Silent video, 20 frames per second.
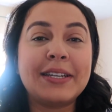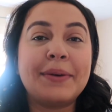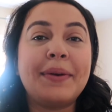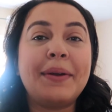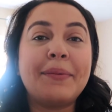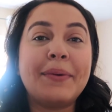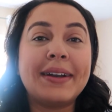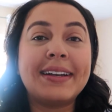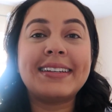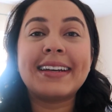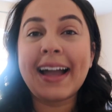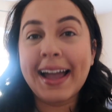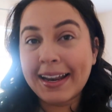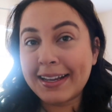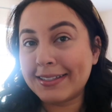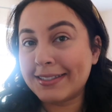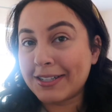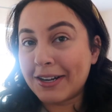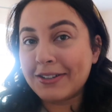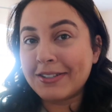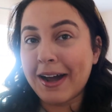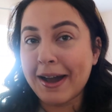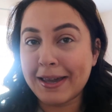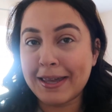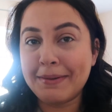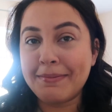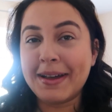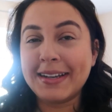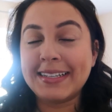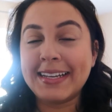So we wanted to kind of start
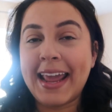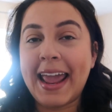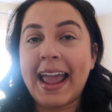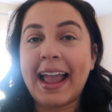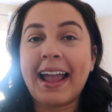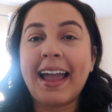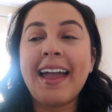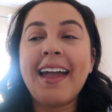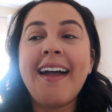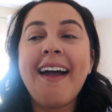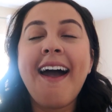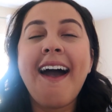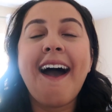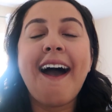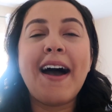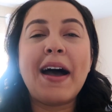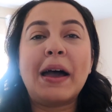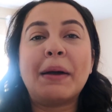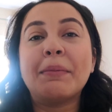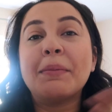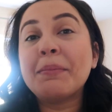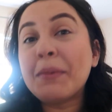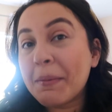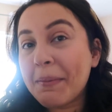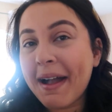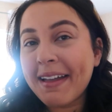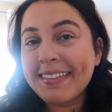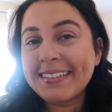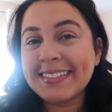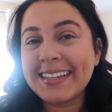documenting more behind
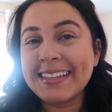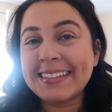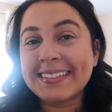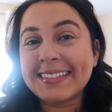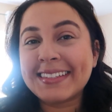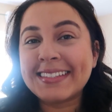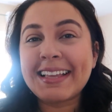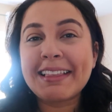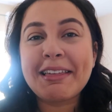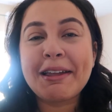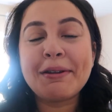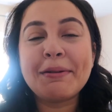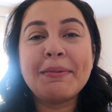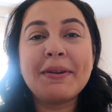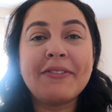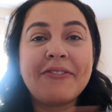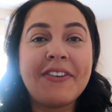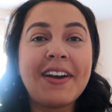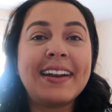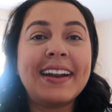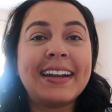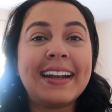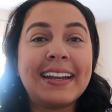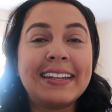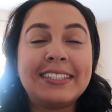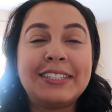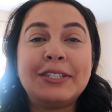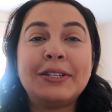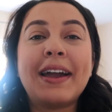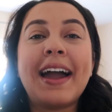the scenes because I thought it would be fun and
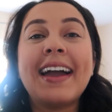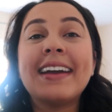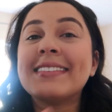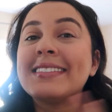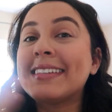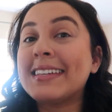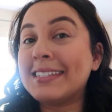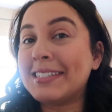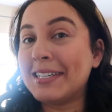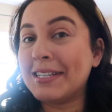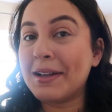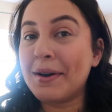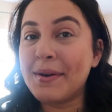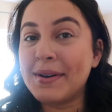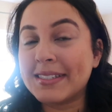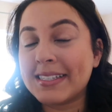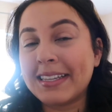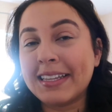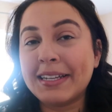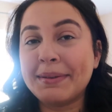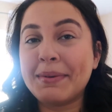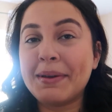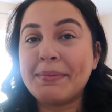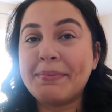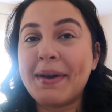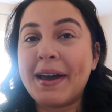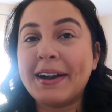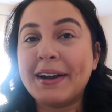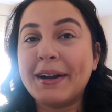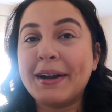let you guys get to know us a little
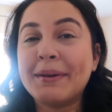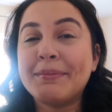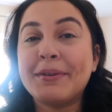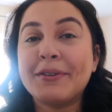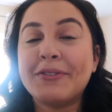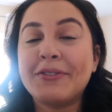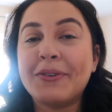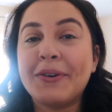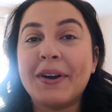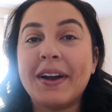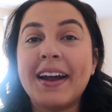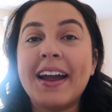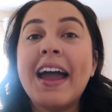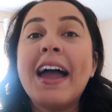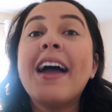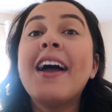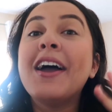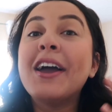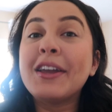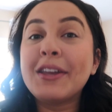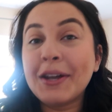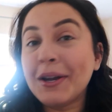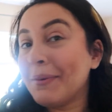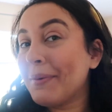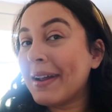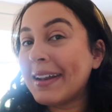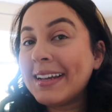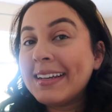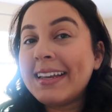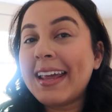bit better before
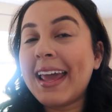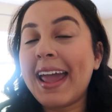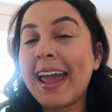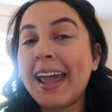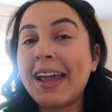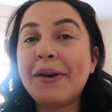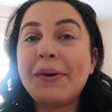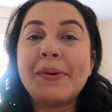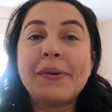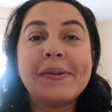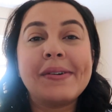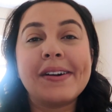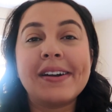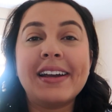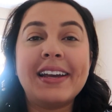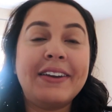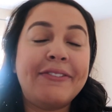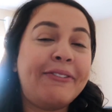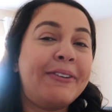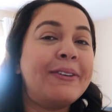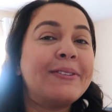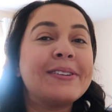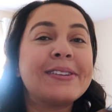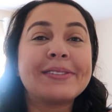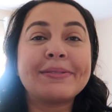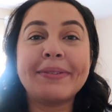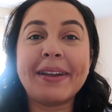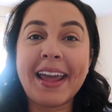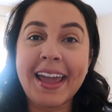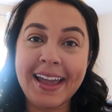your wedding day, or if you
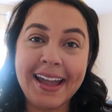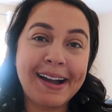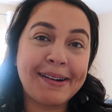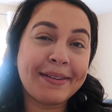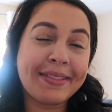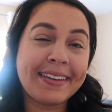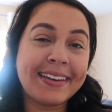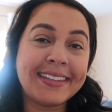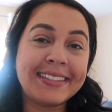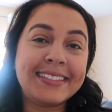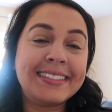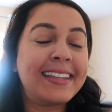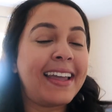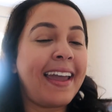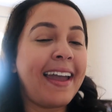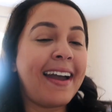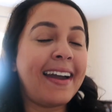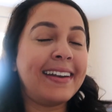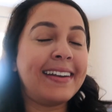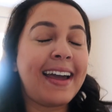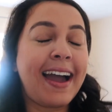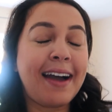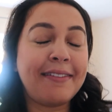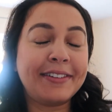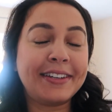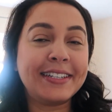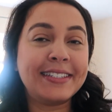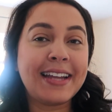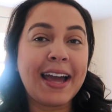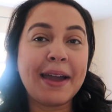just want to hang out with us and have
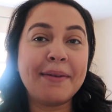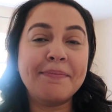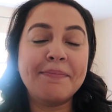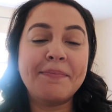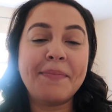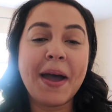a good time.